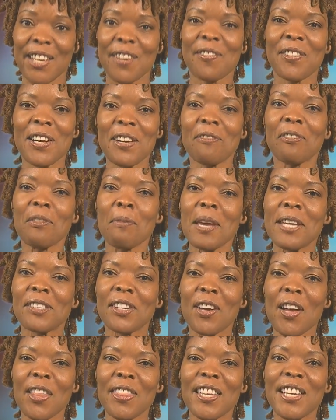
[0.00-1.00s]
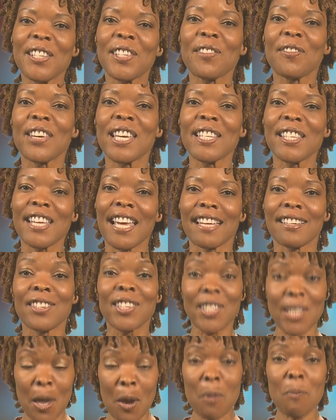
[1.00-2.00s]
For information on these events and
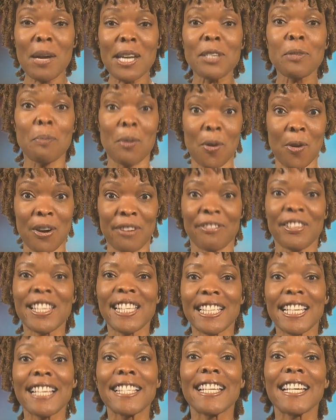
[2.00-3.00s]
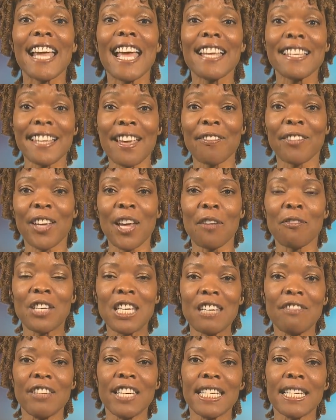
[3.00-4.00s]
so much more, visit us at
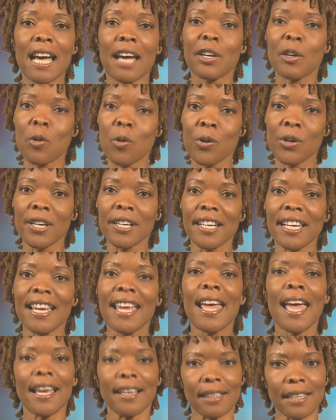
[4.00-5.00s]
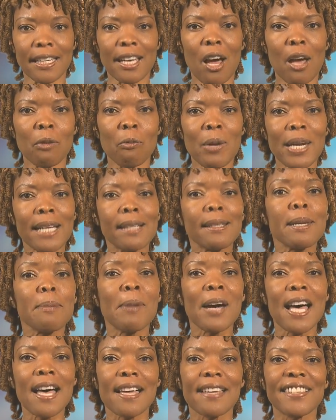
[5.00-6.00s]
sfgovtv.org and click on Weekly
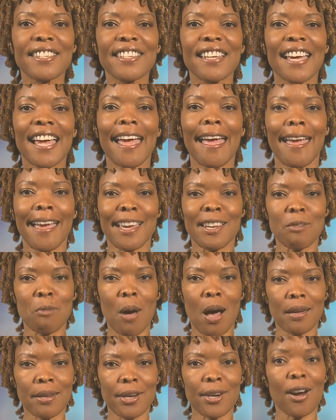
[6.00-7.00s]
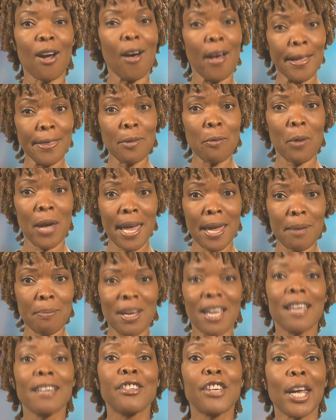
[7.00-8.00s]
Buzz. And while you're on the web,
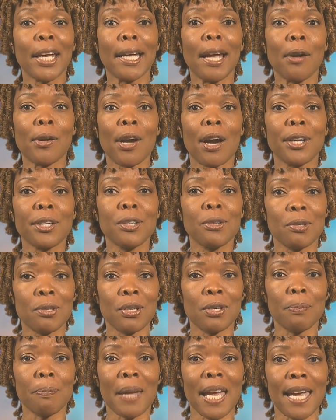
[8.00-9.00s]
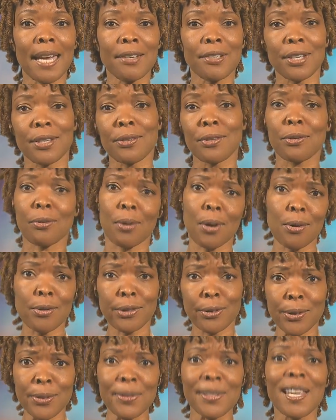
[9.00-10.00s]
check out our YouTube page and scroll
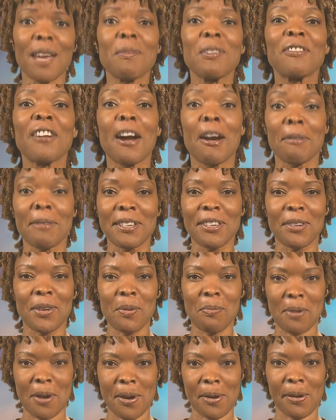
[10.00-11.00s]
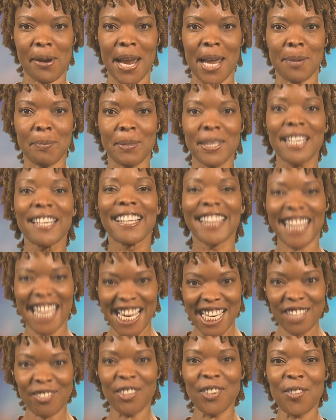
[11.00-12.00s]
through some of our original programs.
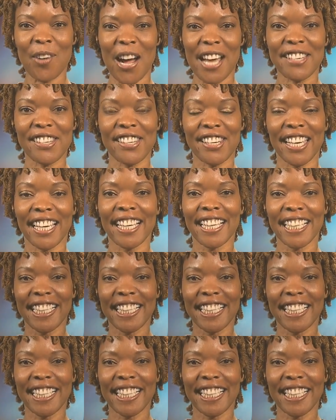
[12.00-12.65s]
Thanks for watching.